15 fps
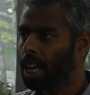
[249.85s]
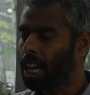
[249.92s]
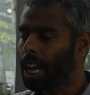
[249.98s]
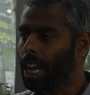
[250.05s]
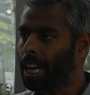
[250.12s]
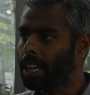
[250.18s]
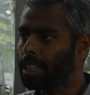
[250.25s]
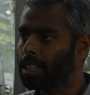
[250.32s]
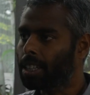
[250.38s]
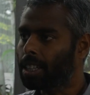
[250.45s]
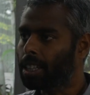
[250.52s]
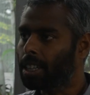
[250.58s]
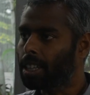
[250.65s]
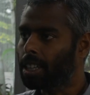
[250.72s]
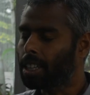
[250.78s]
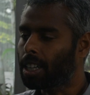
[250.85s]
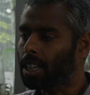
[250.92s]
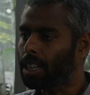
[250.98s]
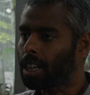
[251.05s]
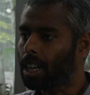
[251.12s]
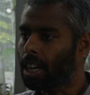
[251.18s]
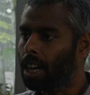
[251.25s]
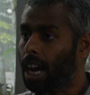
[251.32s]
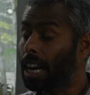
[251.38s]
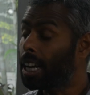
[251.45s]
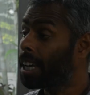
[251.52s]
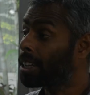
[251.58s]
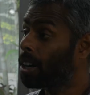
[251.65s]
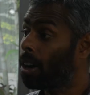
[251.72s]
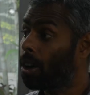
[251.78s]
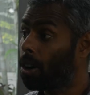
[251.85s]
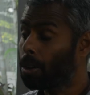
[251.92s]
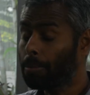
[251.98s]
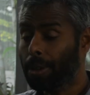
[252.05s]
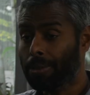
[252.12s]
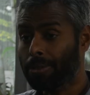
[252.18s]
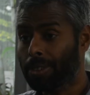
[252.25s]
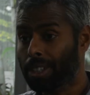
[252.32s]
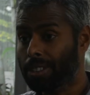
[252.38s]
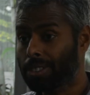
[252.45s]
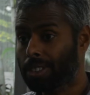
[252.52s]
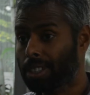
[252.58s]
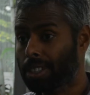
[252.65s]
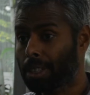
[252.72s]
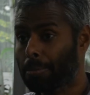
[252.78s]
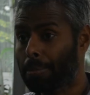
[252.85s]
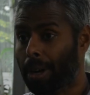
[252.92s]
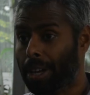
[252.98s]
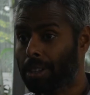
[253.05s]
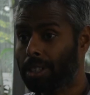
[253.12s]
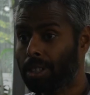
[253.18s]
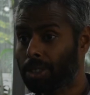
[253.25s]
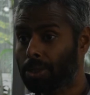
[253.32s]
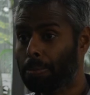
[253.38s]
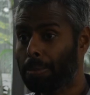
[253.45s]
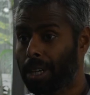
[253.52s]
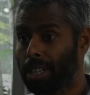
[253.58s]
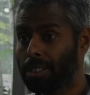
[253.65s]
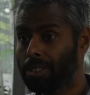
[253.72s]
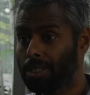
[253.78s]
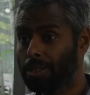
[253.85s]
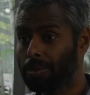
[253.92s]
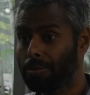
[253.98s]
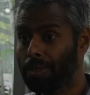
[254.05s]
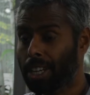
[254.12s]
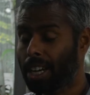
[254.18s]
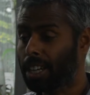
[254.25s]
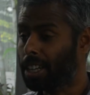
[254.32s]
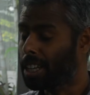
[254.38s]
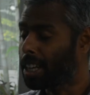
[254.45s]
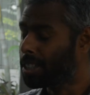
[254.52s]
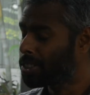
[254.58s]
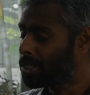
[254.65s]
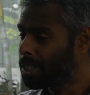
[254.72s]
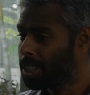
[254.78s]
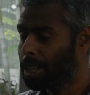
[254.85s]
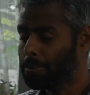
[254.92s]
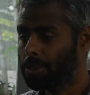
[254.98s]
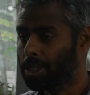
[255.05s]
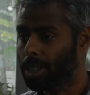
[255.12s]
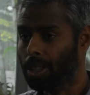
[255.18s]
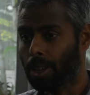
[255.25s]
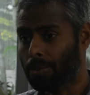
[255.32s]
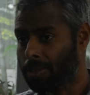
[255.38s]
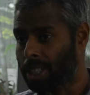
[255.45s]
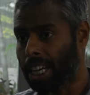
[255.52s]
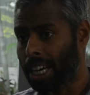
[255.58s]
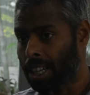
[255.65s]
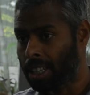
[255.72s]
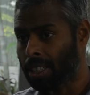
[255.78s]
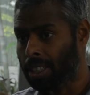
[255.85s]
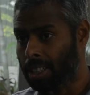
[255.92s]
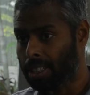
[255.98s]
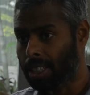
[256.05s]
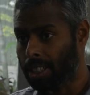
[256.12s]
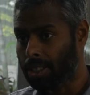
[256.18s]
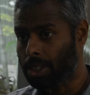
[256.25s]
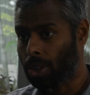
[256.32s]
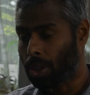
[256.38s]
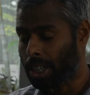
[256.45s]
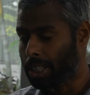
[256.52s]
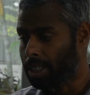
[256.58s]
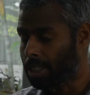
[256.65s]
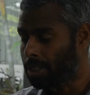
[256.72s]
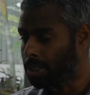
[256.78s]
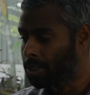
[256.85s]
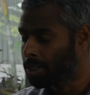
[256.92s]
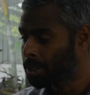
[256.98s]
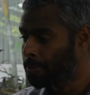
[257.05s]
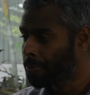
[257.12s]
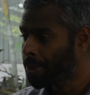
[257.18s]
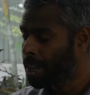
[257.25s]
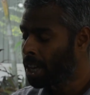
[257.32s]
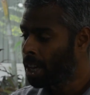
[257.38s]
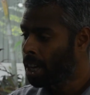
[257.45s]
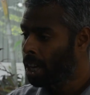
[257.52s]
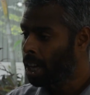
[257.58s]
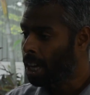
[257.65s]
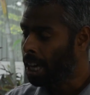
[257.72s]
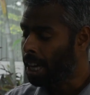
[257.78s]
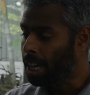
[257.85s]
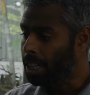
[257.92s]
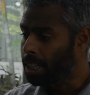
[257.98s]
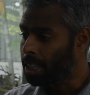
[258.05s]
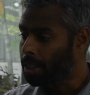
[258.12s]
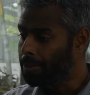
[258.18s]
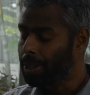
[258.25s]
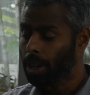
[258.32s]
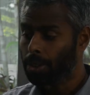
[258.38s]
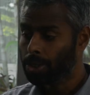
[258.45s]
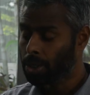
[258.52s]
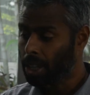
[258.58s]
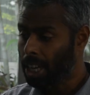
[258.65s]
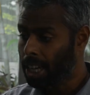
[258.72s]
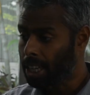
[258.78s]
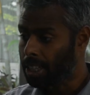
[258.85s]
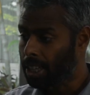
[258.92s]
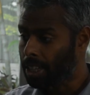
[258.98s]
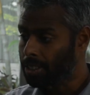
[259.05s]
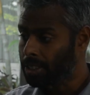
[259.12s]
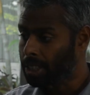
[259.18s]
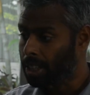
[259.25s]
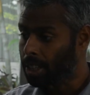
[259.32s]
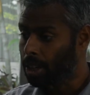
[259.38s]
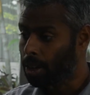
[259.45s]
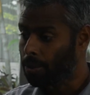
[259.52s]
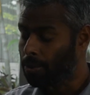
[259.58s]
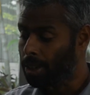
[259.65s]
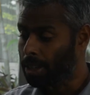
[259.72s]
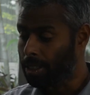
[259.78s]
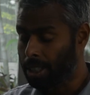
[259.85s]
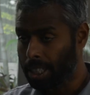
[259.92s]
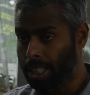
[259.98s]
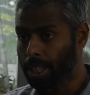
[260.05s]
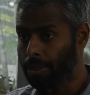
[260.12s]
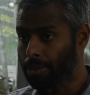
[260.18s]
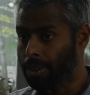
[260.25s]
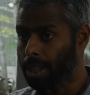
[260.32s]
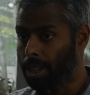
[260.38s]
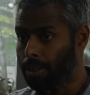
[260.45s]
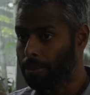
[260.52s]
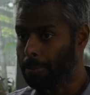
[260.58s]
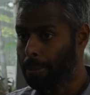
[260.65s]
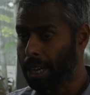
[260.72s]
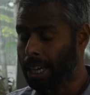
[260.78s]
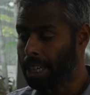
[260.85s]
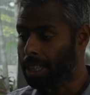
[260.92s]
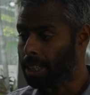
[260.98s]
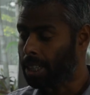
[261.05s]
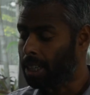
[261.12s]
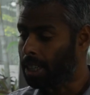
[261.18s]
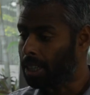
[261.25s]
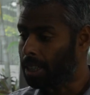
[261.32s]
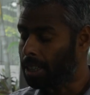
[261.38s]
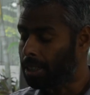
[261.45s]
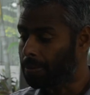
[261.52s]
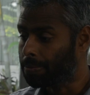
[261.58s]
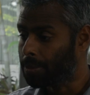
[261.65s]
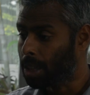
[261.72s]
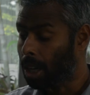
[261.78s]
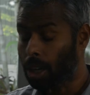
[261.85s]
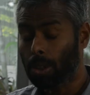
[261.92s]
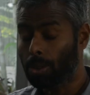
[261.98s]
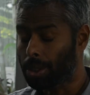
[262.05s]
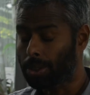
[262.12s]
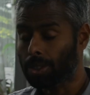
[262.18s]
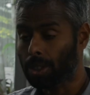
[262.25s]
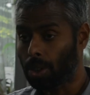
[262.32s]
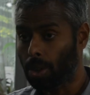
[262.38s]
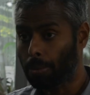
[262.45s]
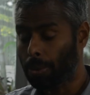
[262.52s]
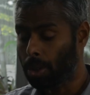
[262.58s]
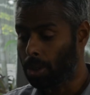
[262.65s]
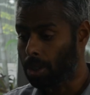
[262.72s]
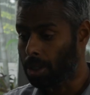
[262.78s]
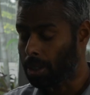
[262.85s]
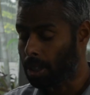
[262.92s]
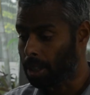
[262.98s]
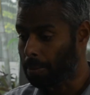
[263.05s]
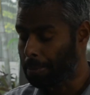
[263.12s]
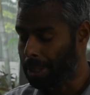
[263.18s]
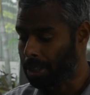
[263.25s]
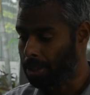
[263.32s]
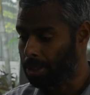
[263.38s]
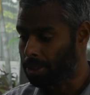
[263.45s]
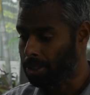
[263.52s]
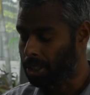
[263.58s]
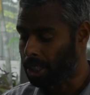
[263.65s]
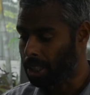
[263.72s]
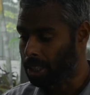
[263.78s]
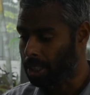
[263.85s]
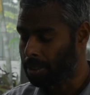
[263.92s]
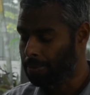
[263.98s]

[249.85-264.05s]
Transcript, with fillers: And uh, I like all my friends in the Pioneers batch. We had extreme set of talent that joined us. And uh, we also had Narsingharov, a dear friend of mine, uh, uh, who is no more uh, because uh,